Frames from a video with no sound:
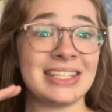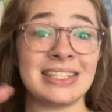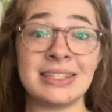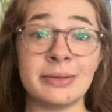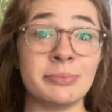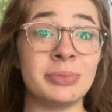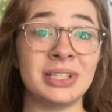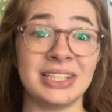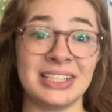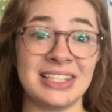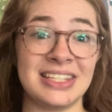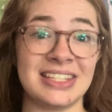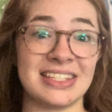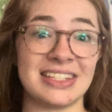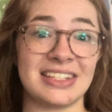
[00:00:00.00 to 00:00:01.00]

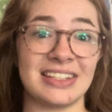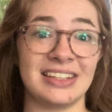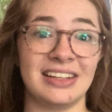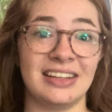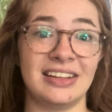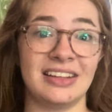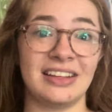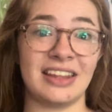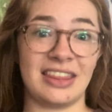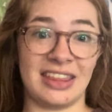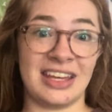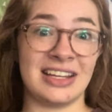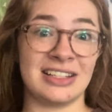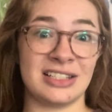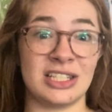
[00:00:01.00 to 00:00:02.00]
simplest
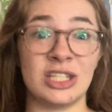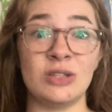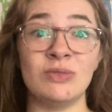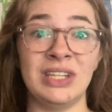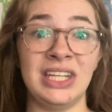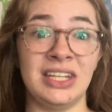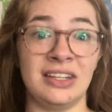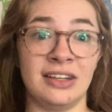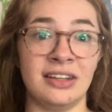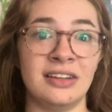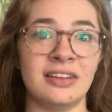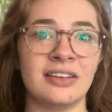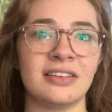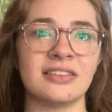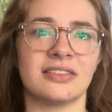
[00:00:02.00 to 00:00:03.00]
things you need
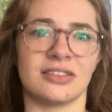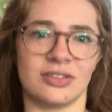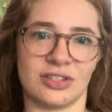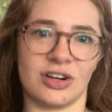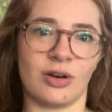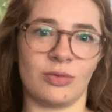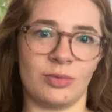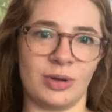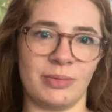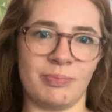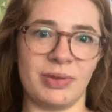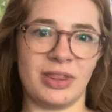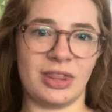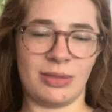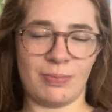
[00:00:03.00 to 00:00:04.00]
to start with
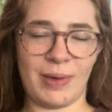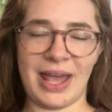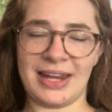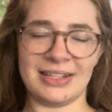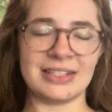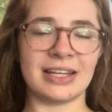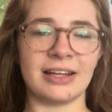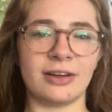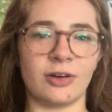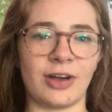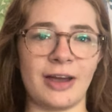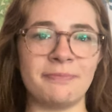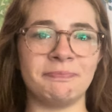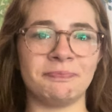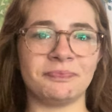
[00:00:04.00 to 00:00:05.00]
painting.
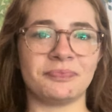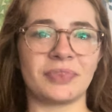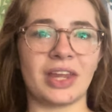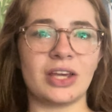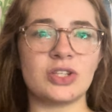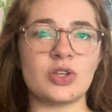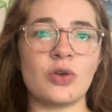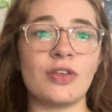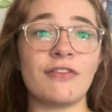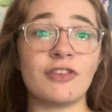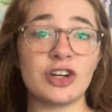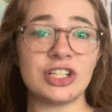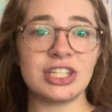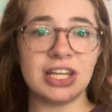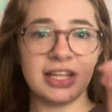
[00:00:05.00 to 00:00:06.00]
Okay, so the
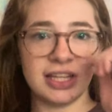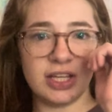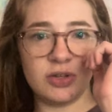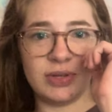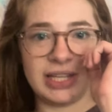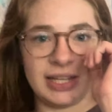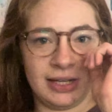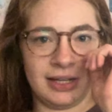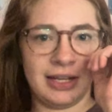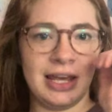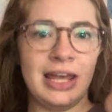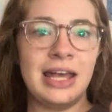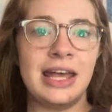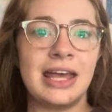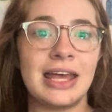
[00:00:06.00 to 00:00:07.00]
first thing that you need
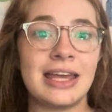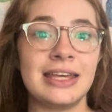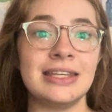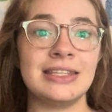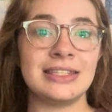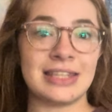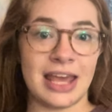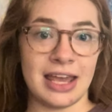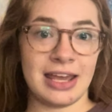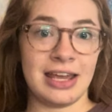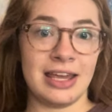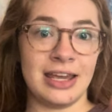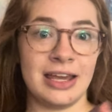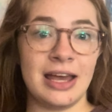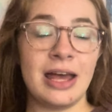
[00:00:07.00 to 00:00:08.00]
is
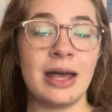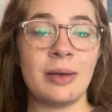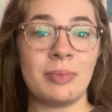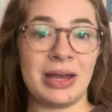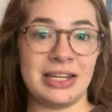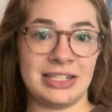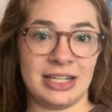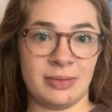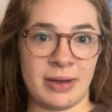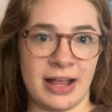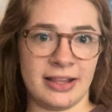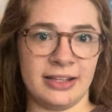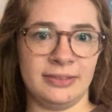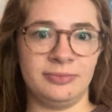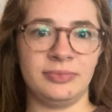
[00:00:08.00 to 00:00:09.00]
a painting
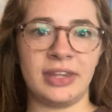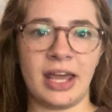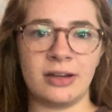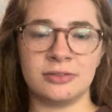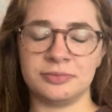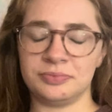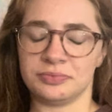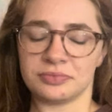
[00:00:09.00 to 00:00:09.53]
palette. Now,